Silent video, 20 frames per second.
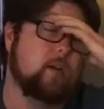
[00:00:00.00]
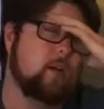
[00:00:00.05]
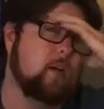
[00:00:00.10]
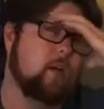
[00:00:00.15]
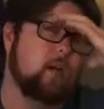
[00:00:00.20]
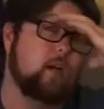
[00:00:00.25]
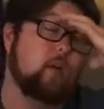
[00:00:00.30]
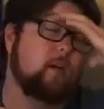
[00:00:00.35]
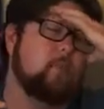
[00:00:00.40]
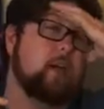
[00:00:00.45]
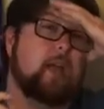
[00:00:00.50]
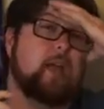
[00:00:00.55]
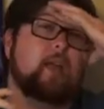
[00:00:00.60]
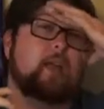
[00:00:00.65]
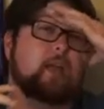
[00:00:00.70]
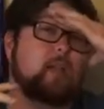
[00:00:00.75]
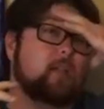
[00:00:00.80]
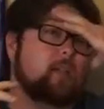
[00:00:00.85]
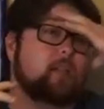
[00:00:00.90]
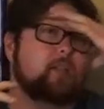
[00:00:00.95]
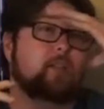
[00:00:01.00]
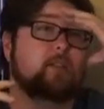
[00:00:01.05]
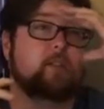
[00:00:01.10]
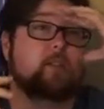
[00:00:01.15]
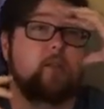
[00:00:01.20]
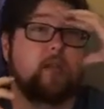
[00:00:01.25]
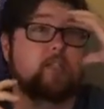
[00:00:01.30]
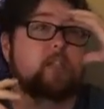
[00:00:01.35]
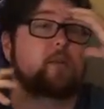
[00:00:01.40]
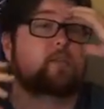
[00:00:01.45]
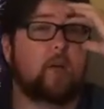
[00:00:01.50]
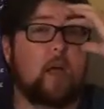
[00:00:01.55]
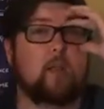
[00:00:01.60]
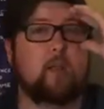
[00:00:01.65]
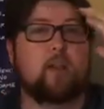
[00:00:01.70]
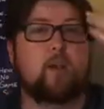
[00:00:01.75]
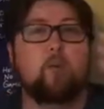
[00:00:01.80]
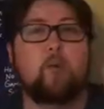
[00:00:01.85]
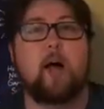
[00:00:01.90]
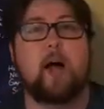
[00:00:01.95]
It's
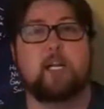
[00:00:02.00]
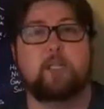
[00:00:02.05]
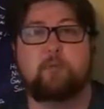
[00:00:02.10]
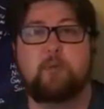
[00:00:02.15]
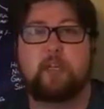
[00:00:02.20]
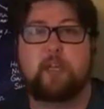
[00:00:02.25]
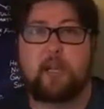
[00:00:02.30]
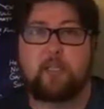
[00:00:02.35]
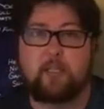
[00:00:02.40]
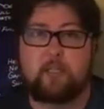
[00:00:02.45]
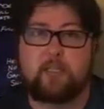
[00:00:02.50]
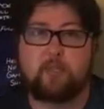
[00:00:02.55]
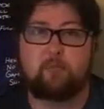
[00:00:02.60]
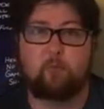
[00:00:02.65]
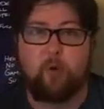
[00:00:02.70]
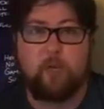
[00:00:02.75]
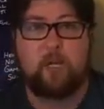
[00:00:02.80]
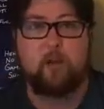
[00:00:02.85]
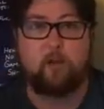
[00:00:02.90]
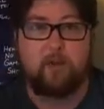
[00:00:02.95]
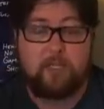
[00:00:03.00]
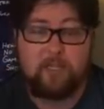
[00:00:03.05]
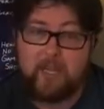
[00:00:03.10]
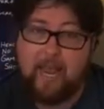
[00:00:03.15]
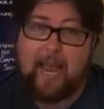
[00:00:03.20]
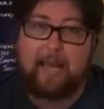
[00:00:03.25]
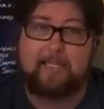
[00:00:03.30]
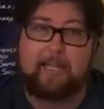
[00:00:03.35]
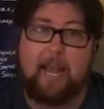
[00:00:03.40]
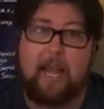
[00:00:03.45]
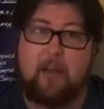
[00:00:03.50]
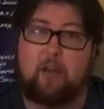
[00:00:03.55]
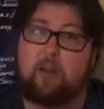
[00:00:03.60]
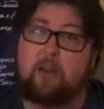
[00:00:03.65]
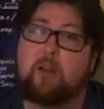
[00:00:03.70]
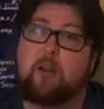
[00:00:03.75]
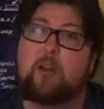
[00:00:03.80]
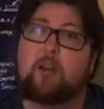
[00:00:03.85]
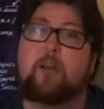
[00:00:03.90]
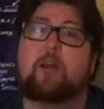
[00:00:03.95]
compelling to watch because it's real. It's tactile.